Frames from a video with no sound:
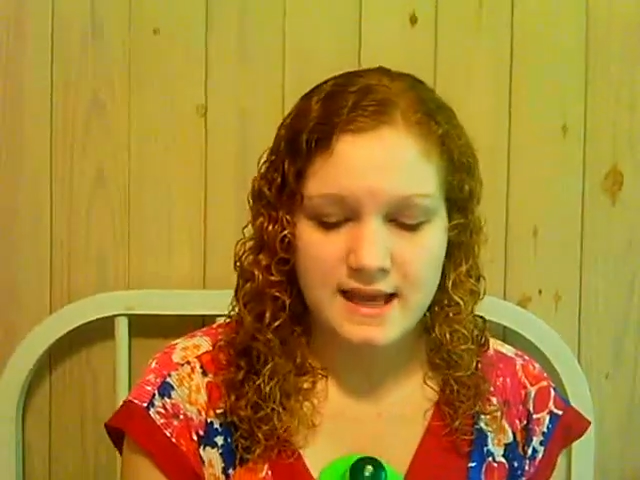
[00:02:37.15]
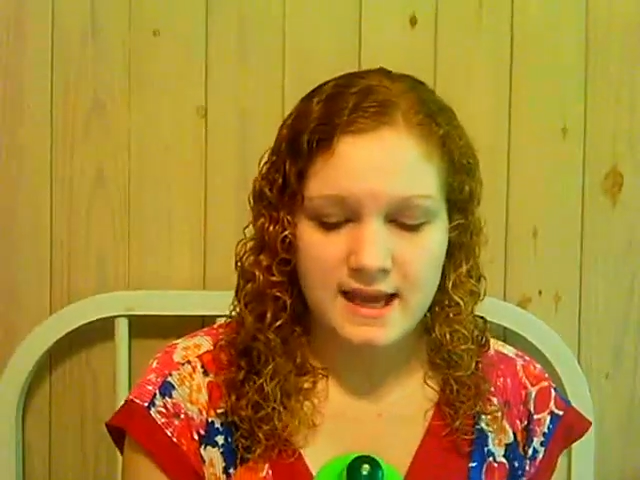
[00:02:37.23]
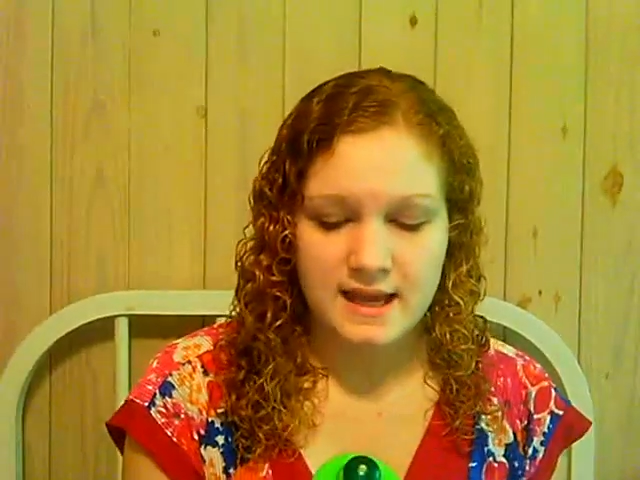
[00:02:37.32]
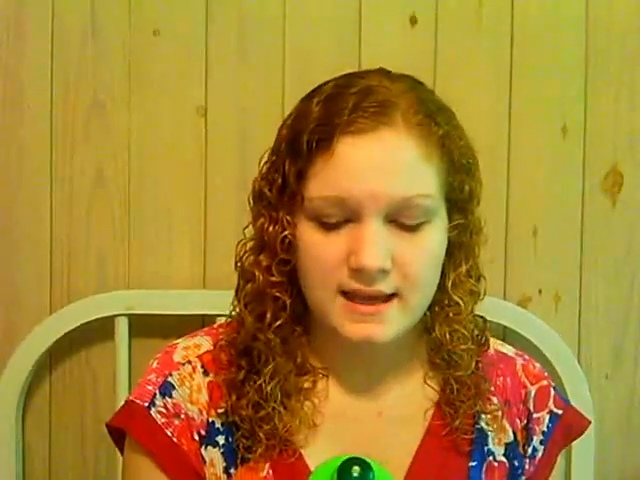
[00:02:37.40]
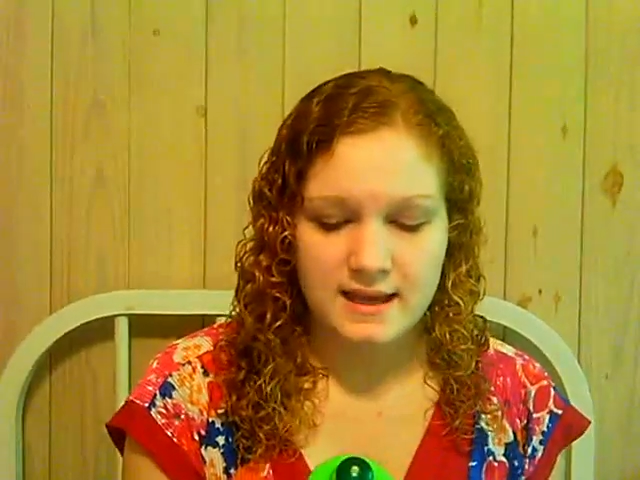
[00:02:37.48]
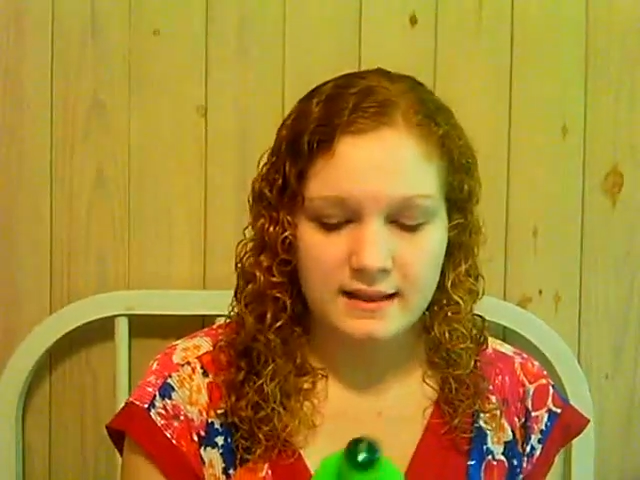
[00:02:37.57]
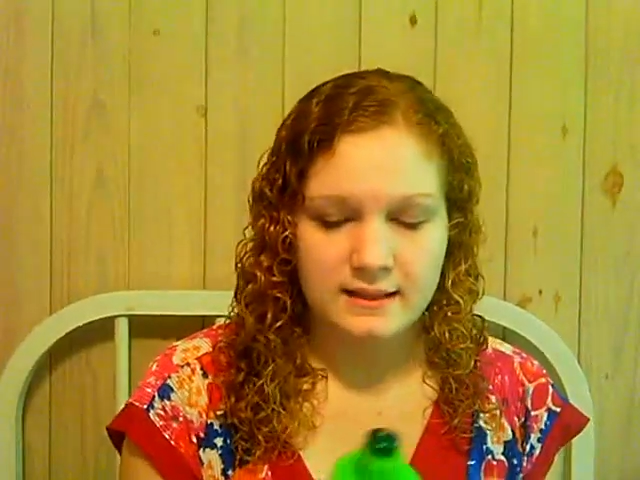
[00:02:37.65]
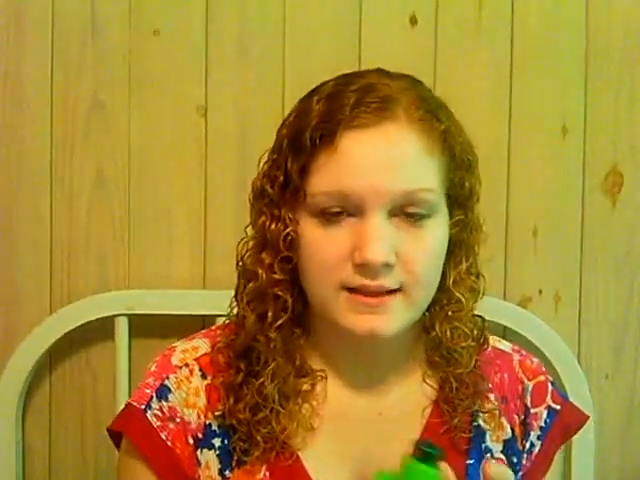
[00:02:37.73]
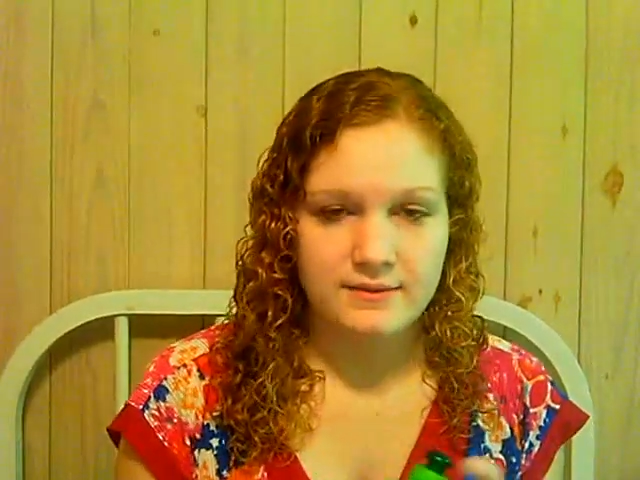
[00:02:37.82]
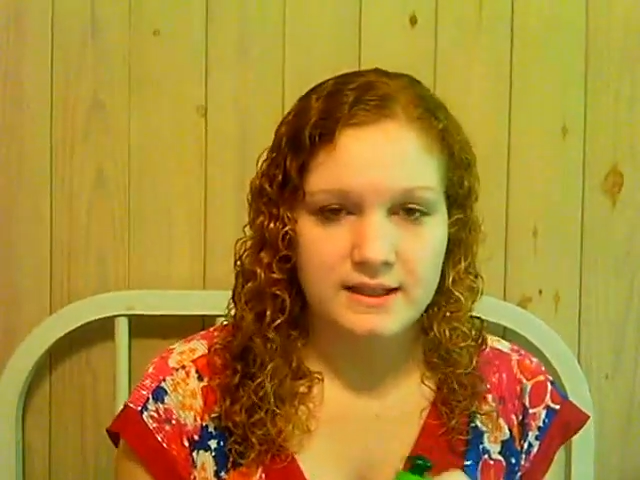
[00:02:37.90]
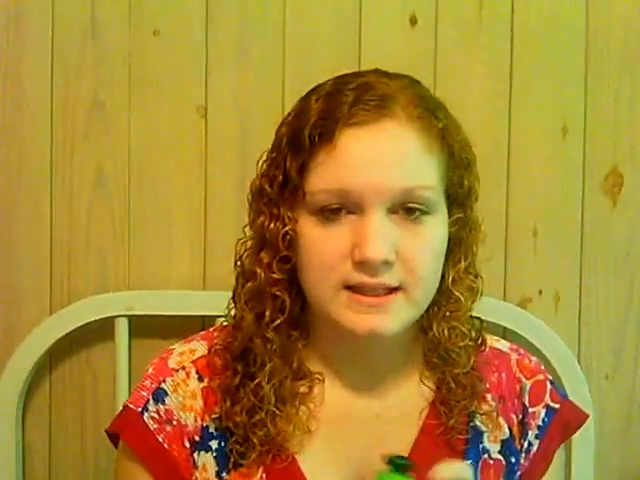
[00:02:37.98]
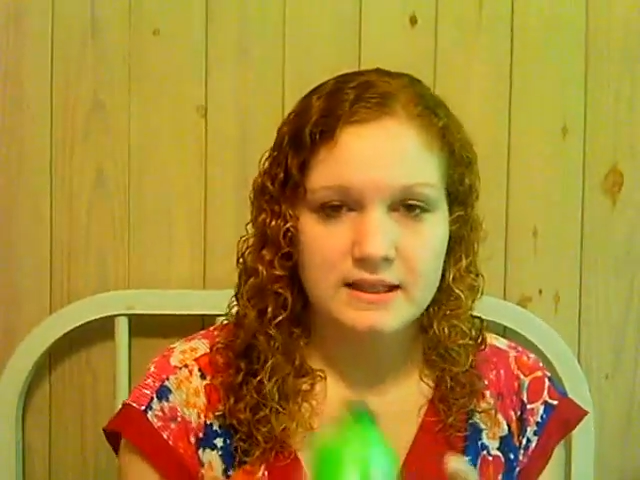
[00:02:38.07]
a
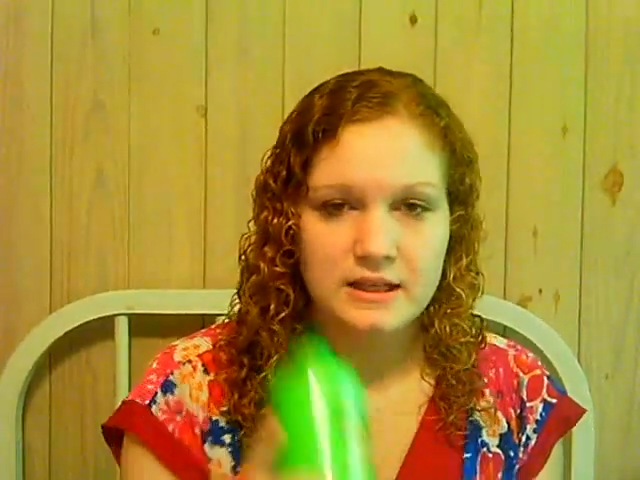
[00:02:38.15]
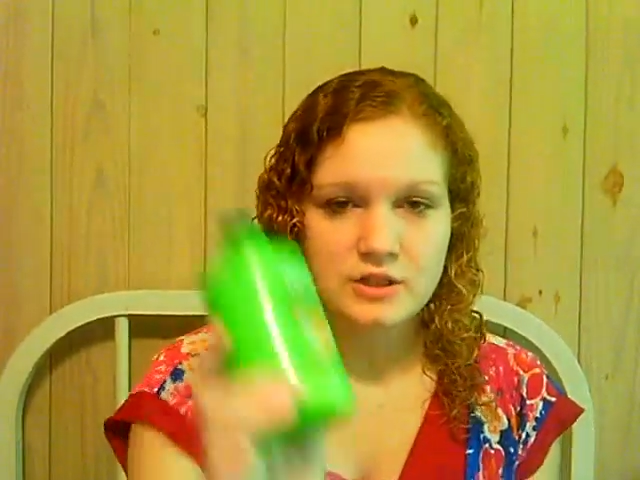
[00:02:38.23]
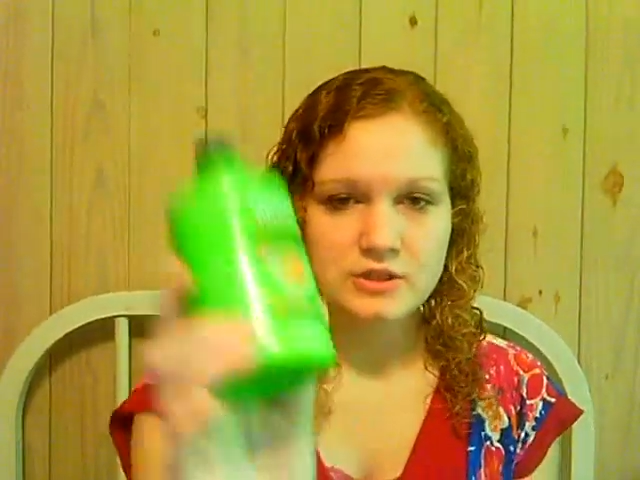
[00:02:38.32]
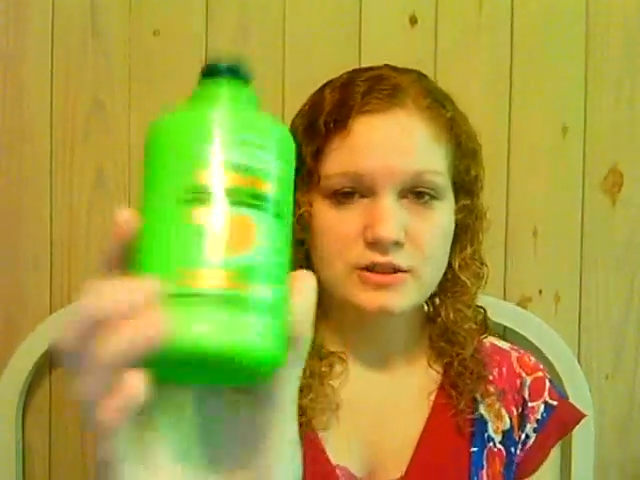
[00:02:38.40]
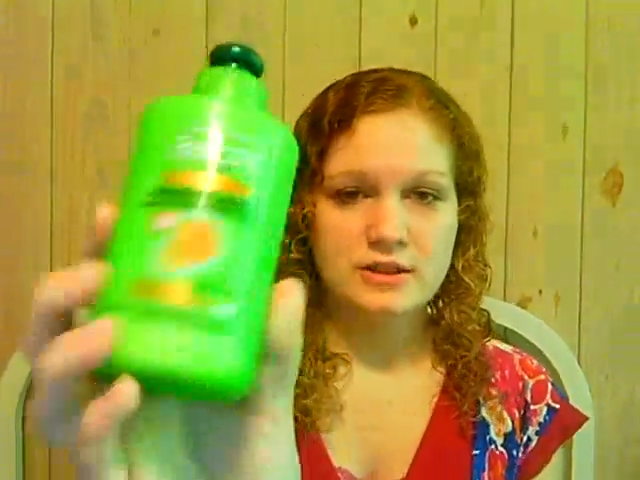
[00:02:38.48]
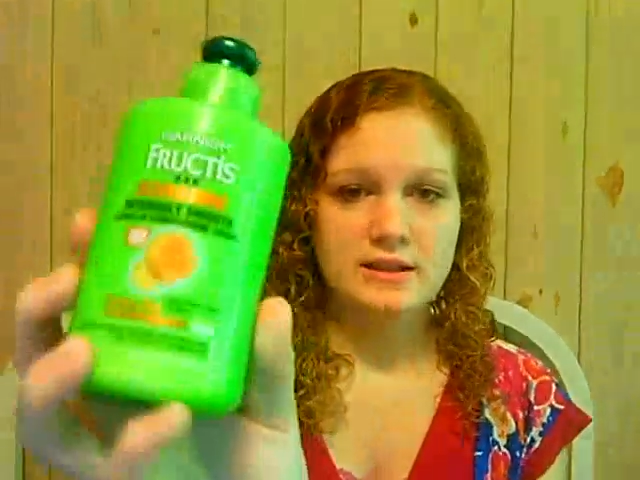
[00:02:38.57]
leave-in conditioner,